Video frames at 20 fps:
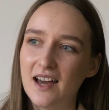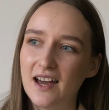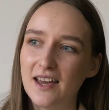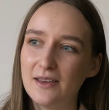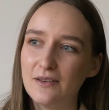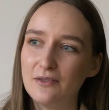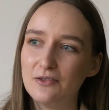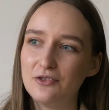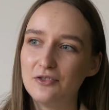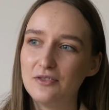I
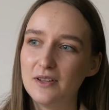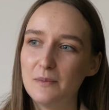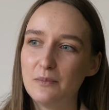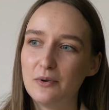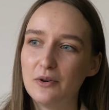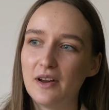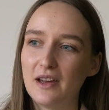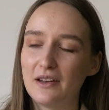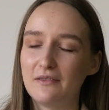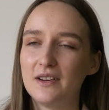usually
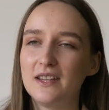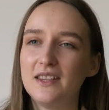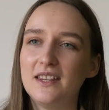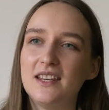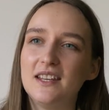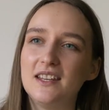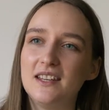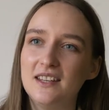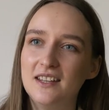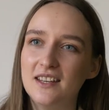put
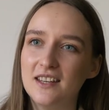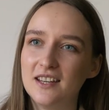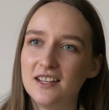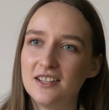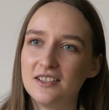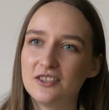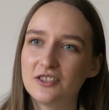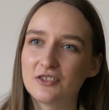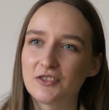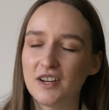everything
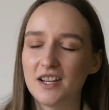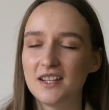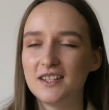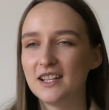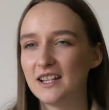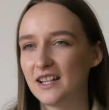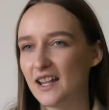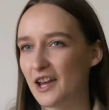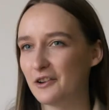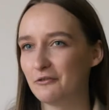straight
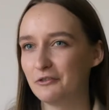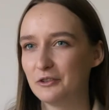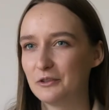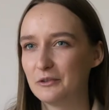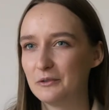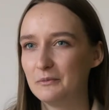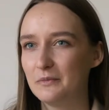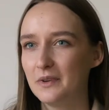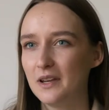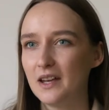into
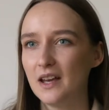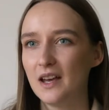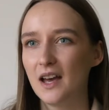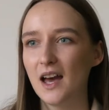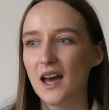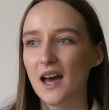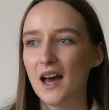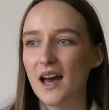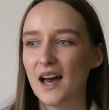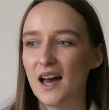Lightroom
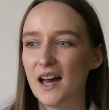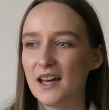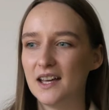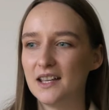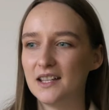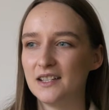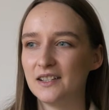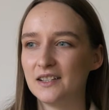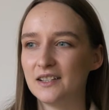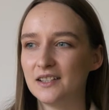
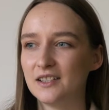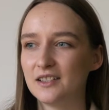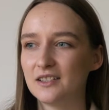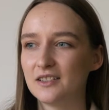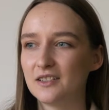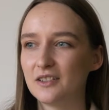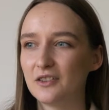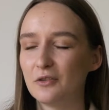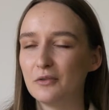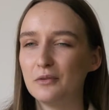and
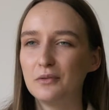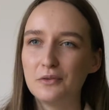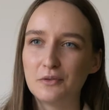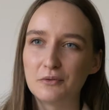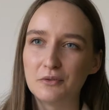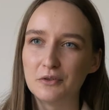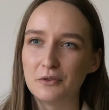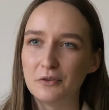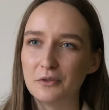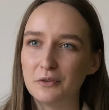go
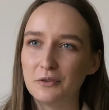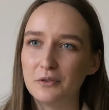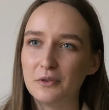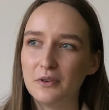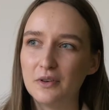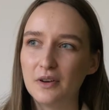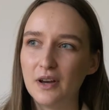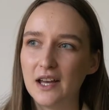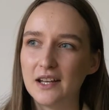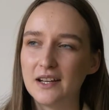through
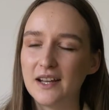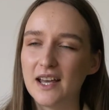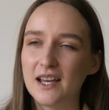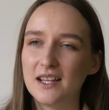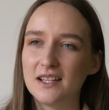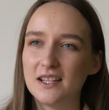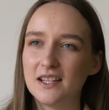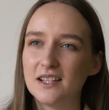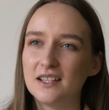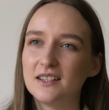and
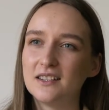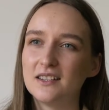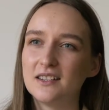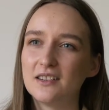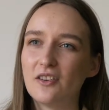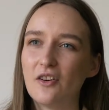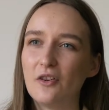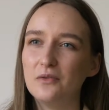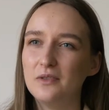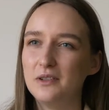edit
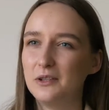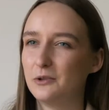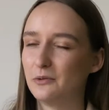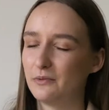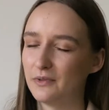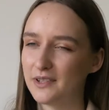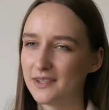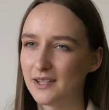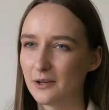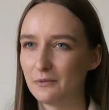only the
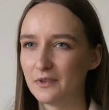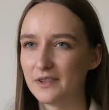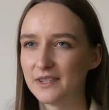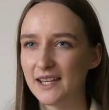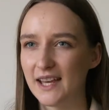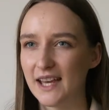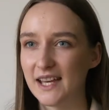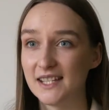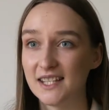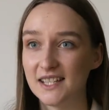ones I want
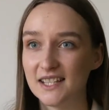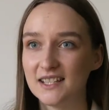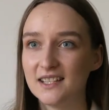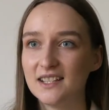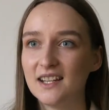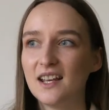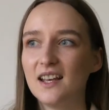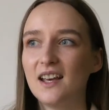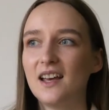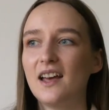to
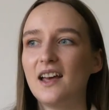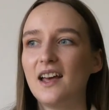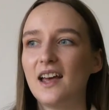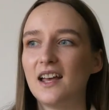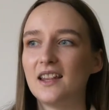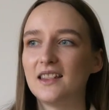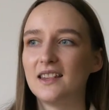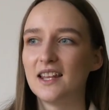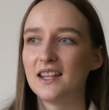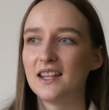edit.
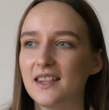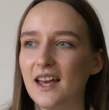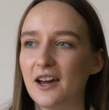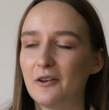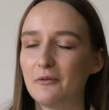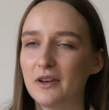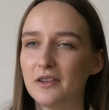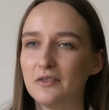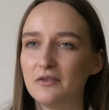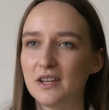And
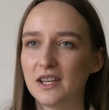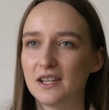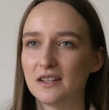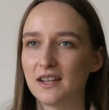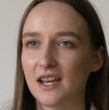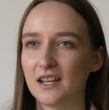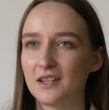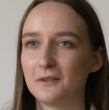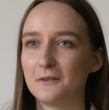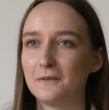that way you can
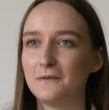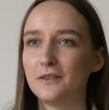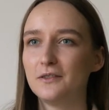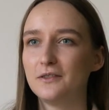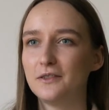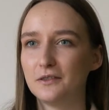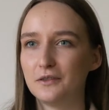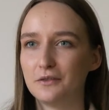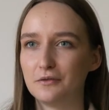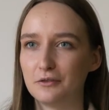kind of
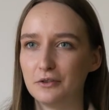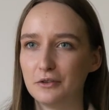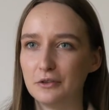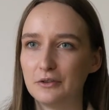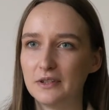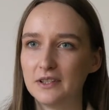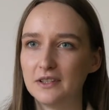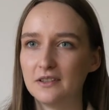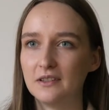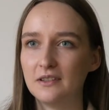filter
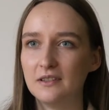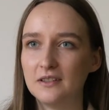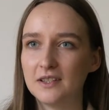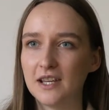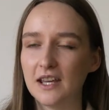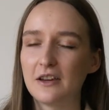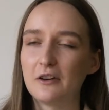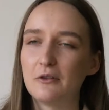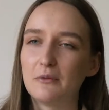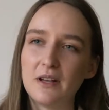through and
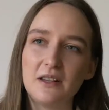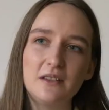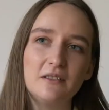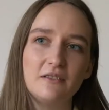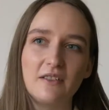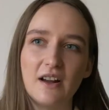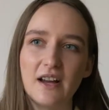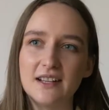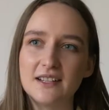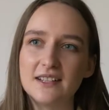take away the
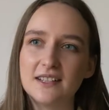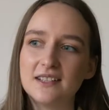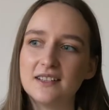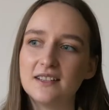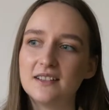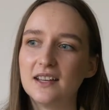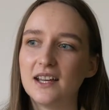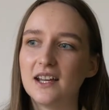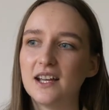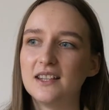rest.
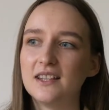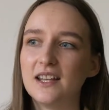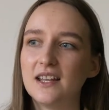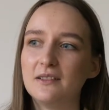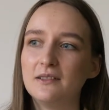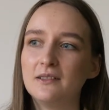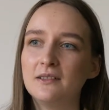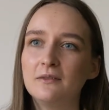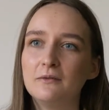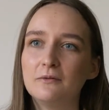And
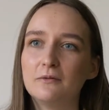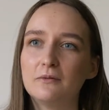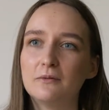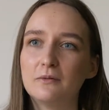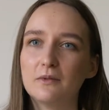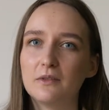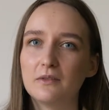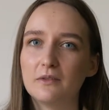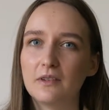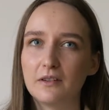then
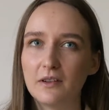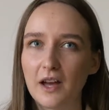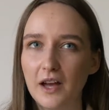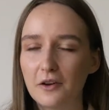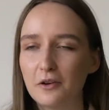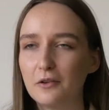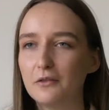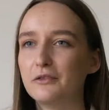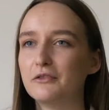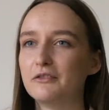
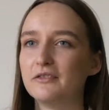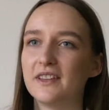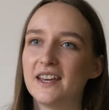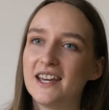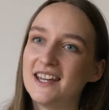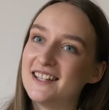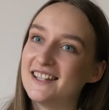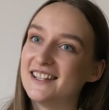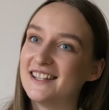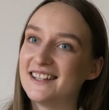I go through the
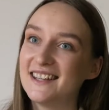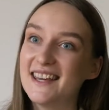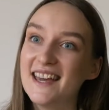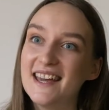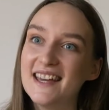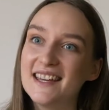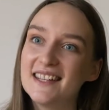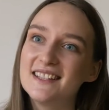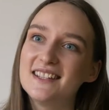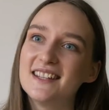edit
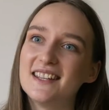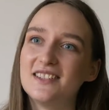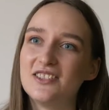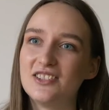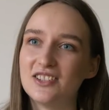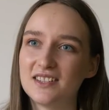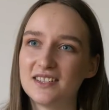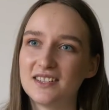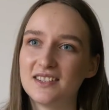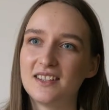again and
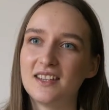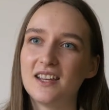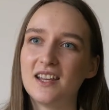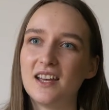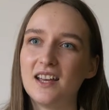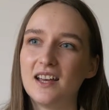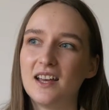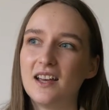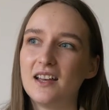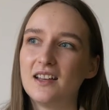just
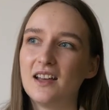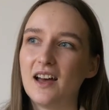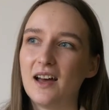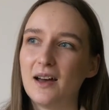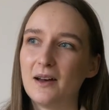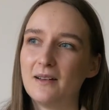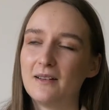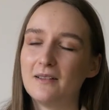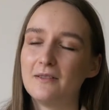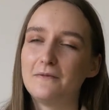
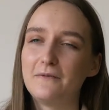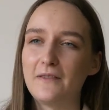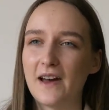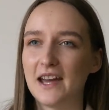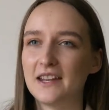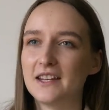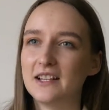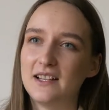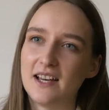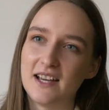
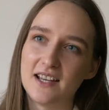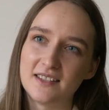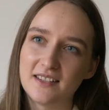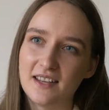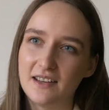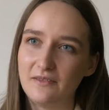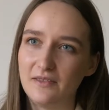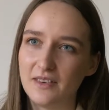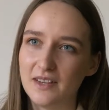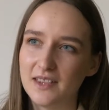finalize
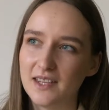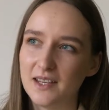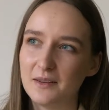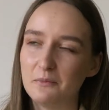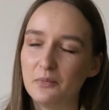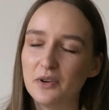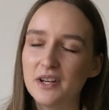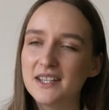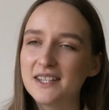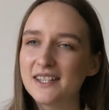everything.
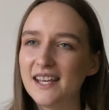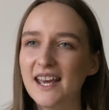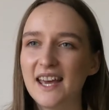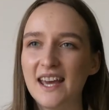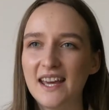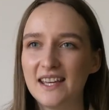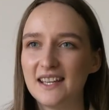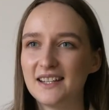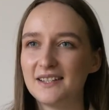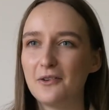But it
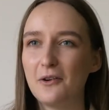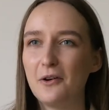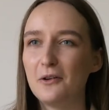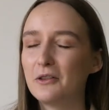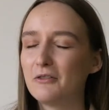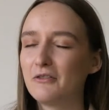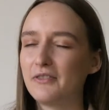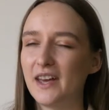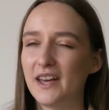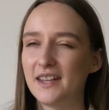takes,
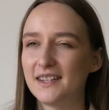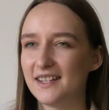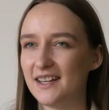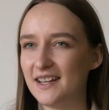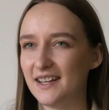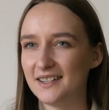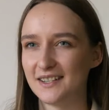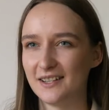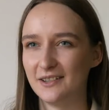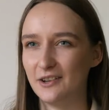all of that
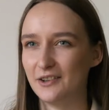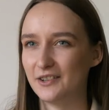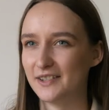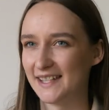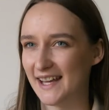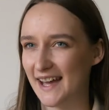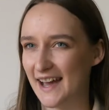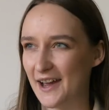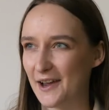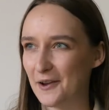takes a long
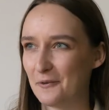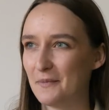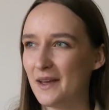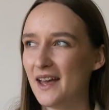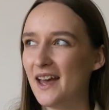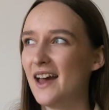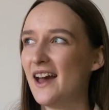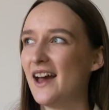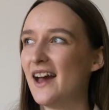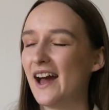time.
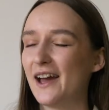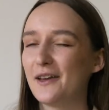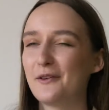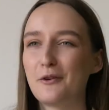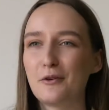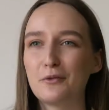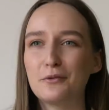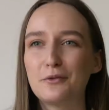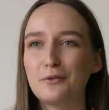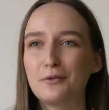I go